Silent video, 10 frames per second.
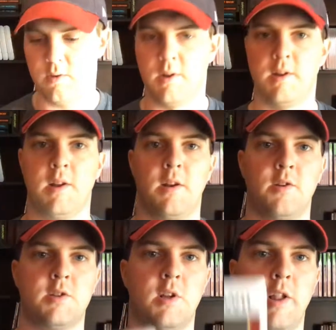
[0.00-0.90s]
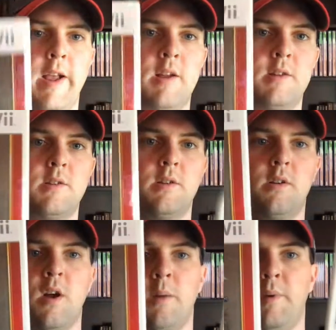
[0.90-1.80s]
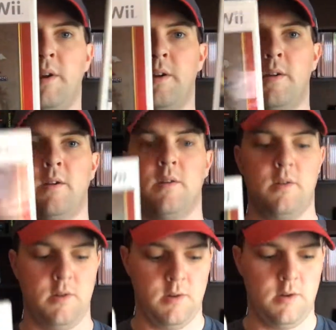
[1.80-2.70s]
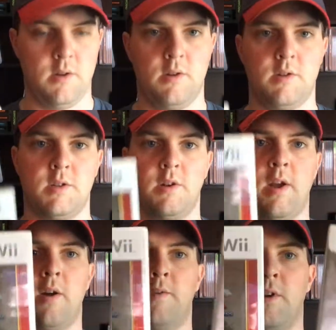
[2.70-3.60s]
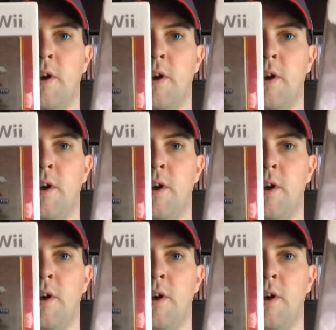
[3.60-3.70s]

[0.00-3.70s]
Nintendo Selects copy. So now I've